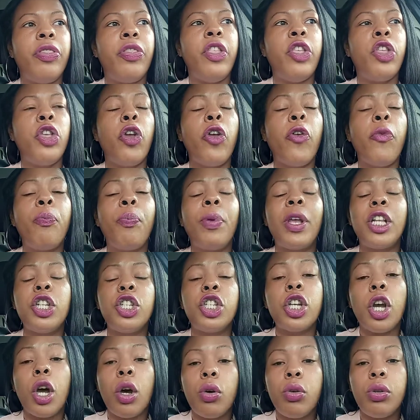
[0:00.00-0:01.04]
you've been
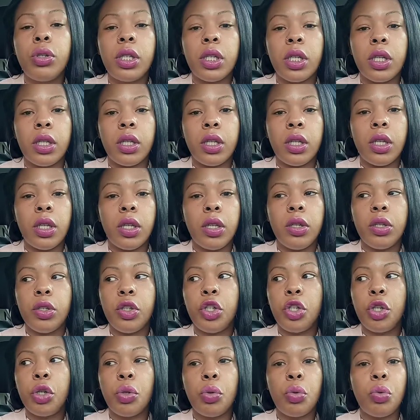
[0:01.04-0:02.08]
chosen
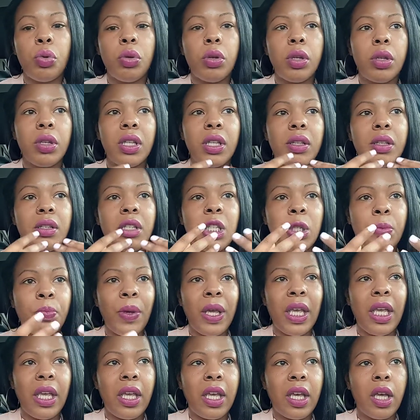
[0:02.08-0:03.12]
to
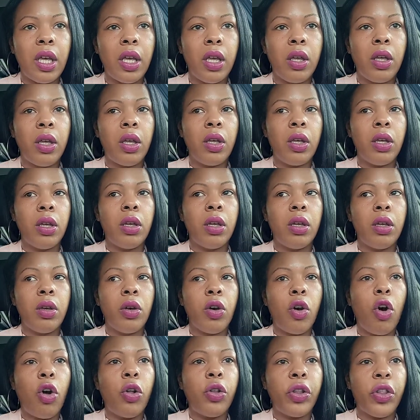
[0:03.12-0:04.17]
speak
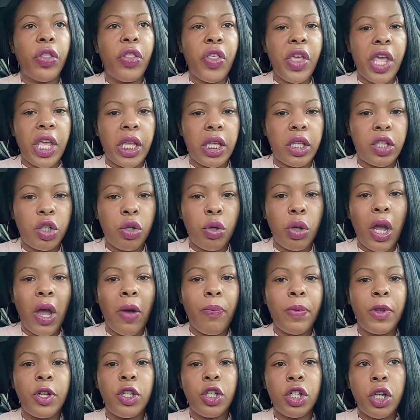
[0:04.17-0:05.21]
on things, you have
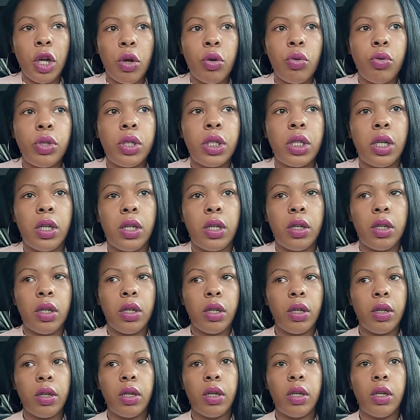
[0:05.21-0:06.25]
been chosen,
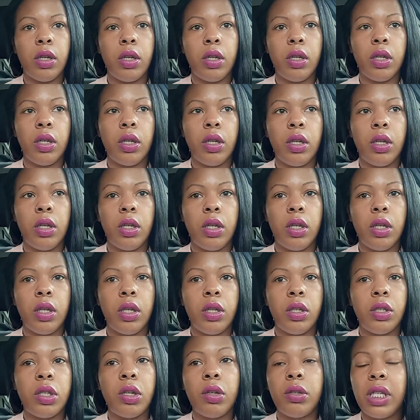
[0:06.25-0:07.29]

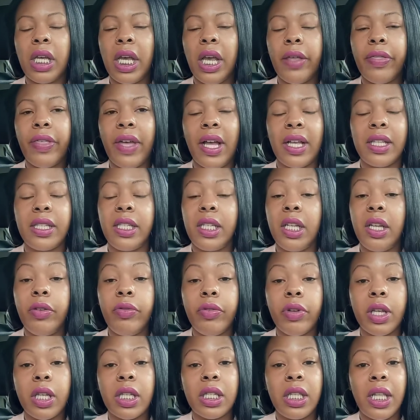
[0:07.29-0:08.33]
so take that
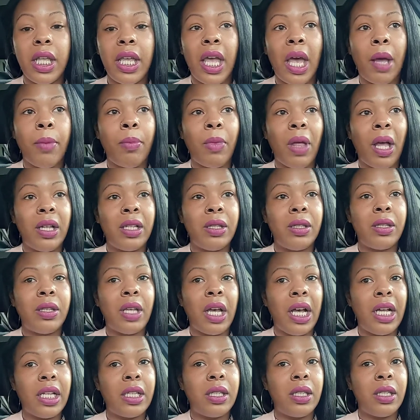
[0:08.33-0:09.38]
seriously, and
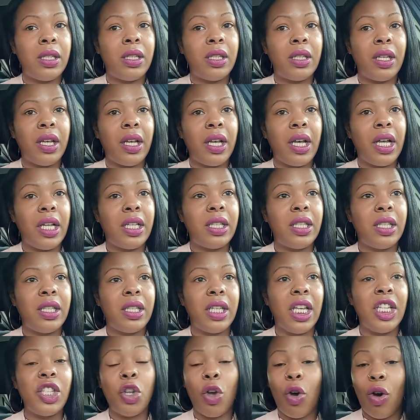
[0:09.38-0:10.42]

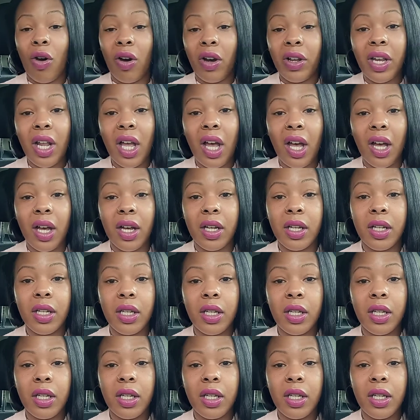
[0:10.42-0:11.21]
it's an honor.